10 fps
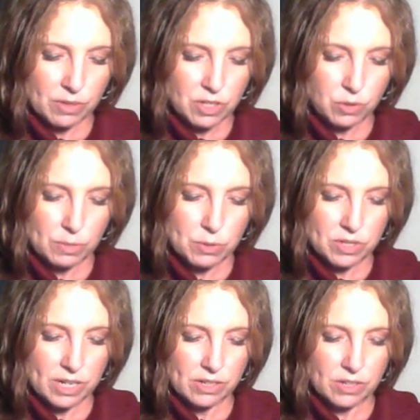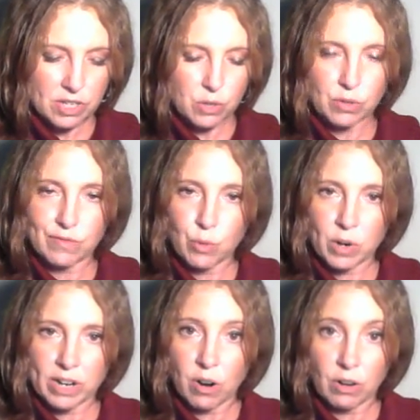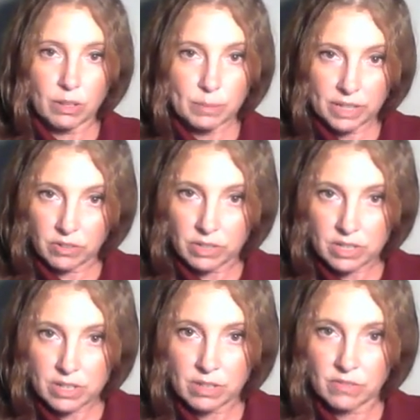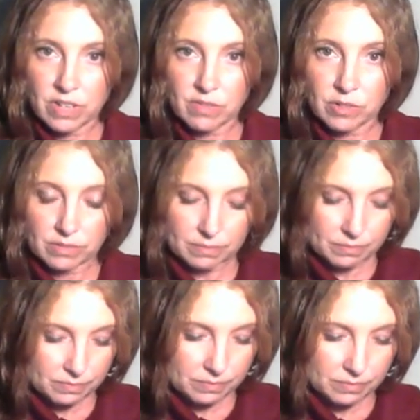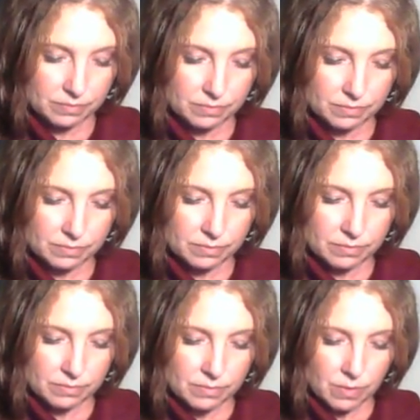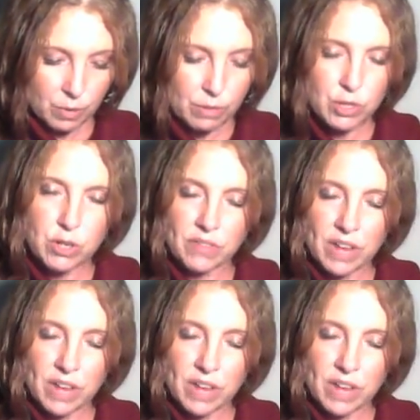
the scripture tells us to avoid all appearance of evil. Why would you have